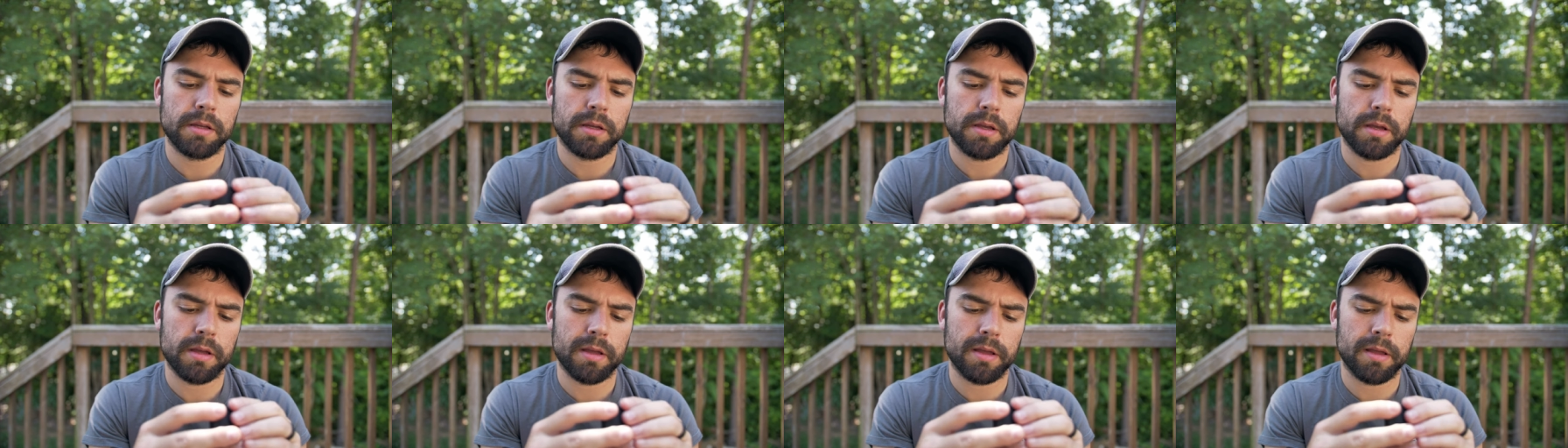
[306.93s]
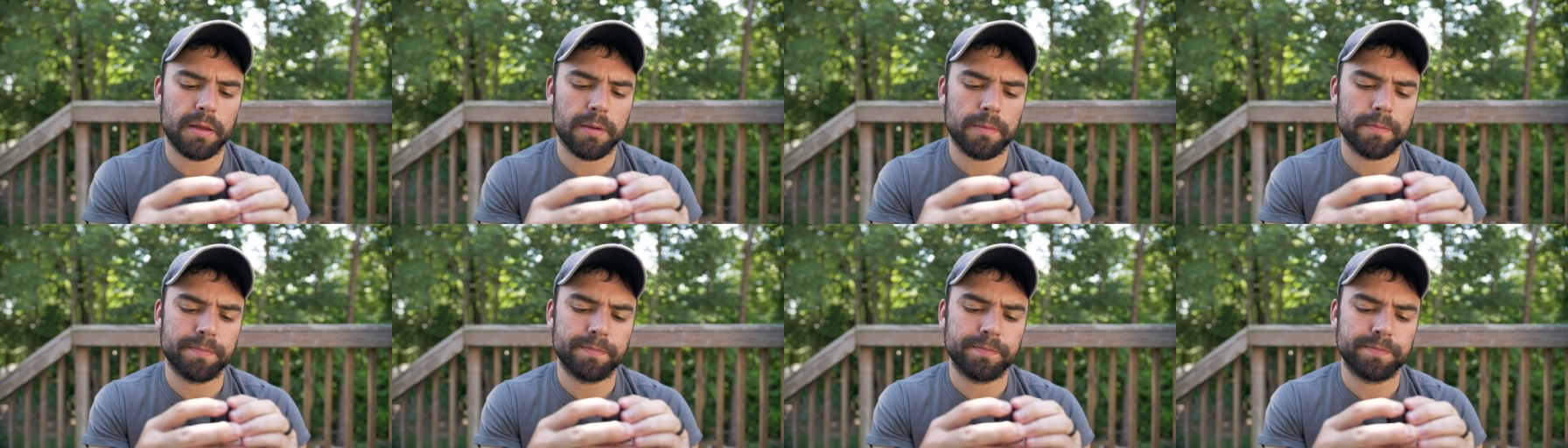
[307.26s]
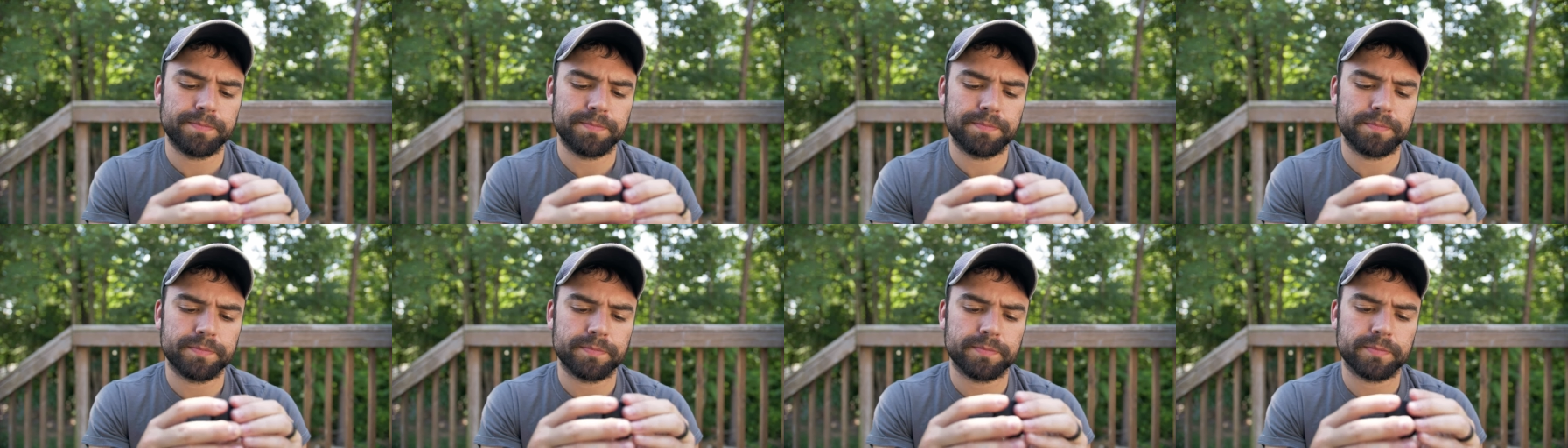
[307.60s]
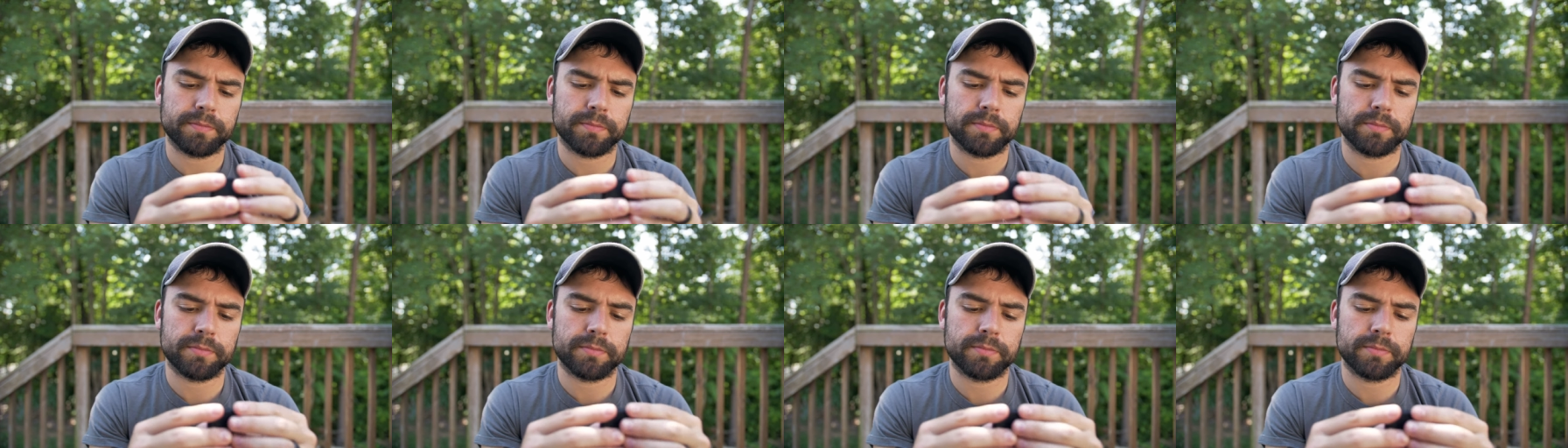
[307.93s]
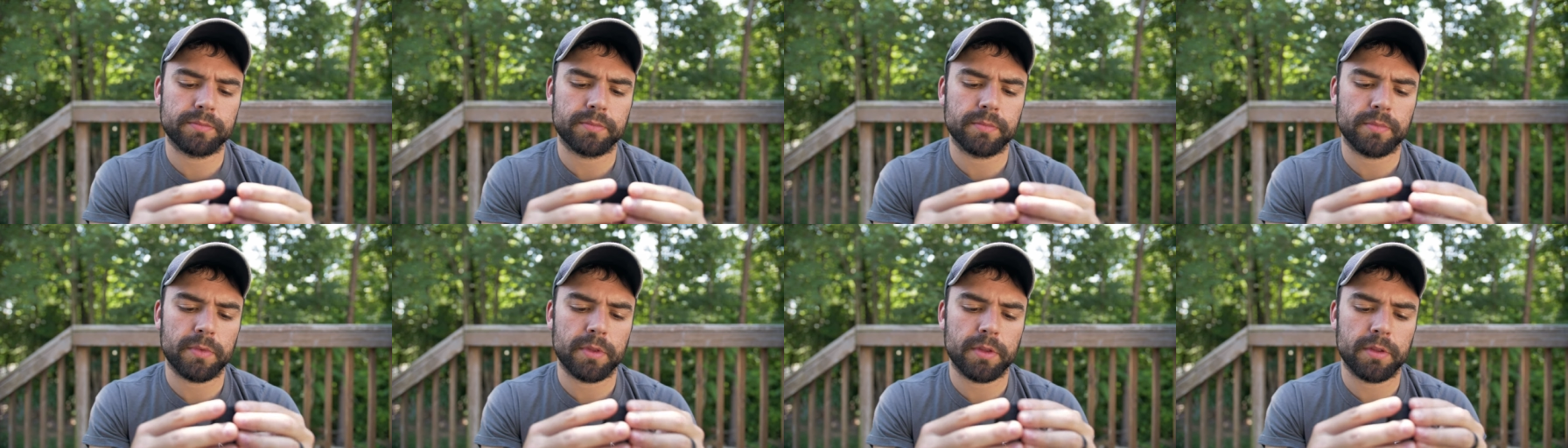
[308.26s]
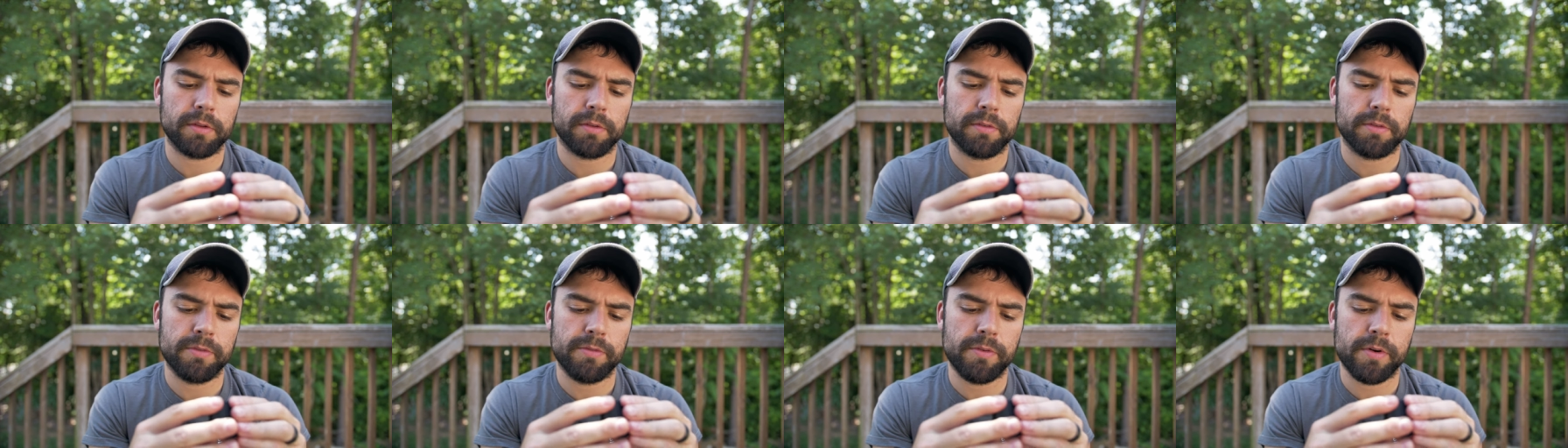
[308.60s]
Um,
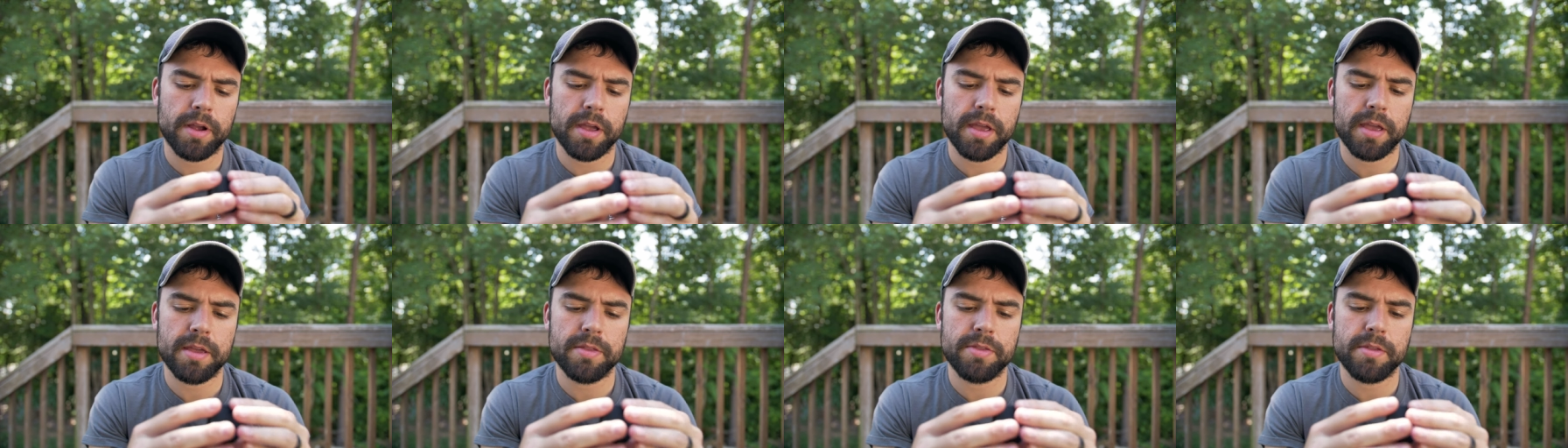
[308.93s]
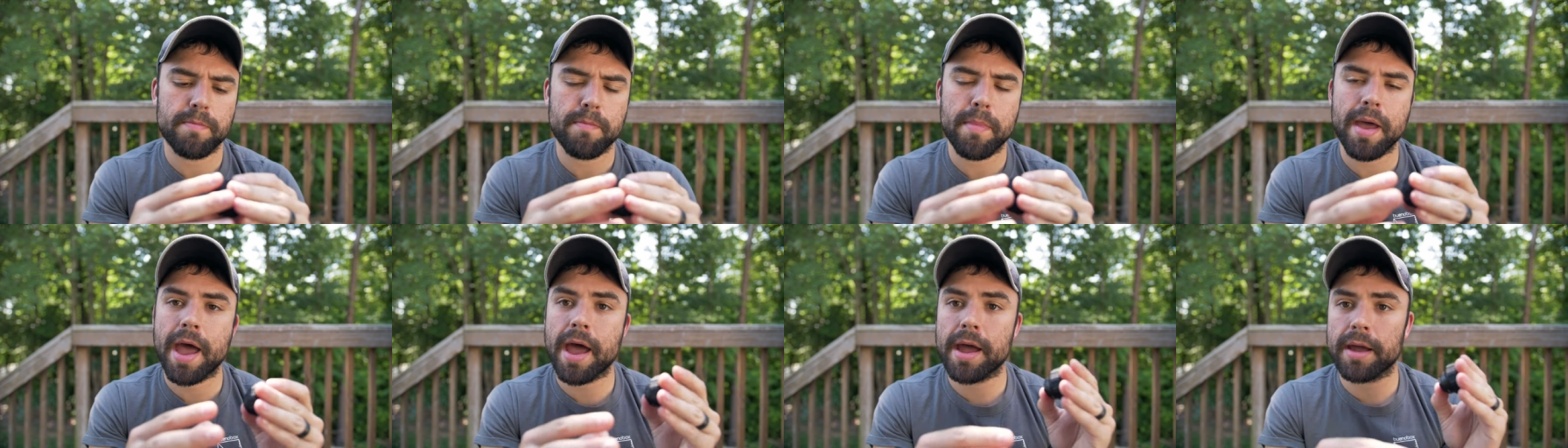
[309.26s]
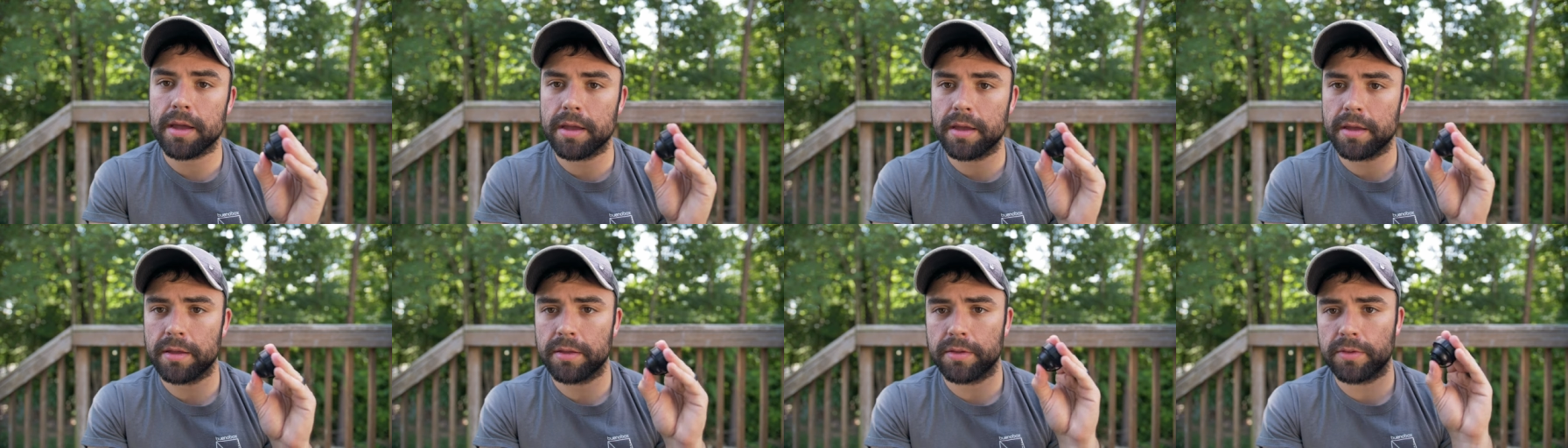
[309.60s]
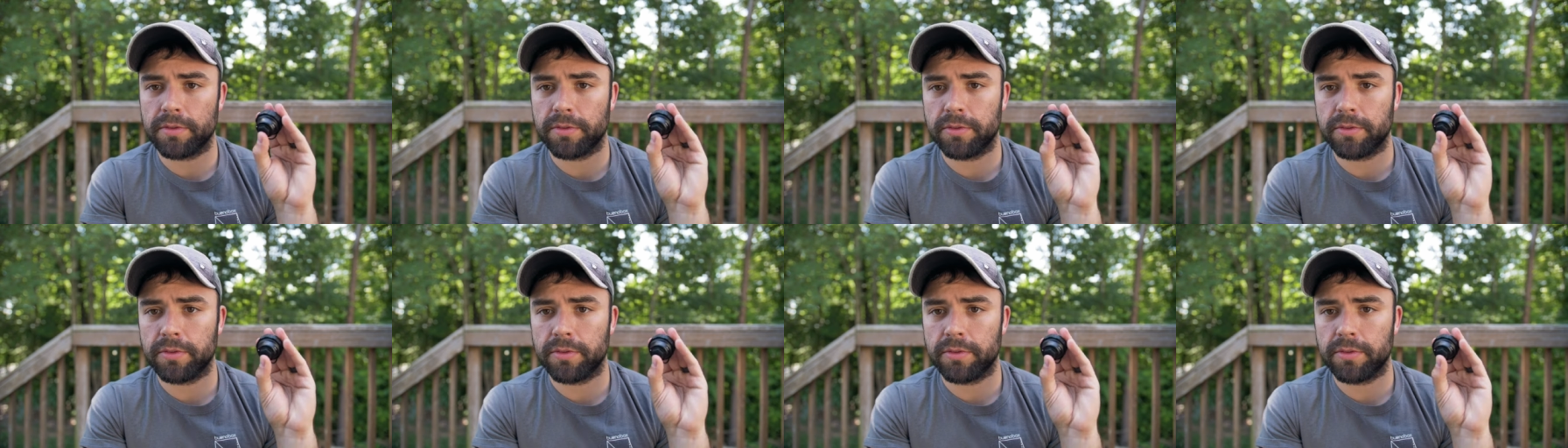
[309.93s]
front and the back.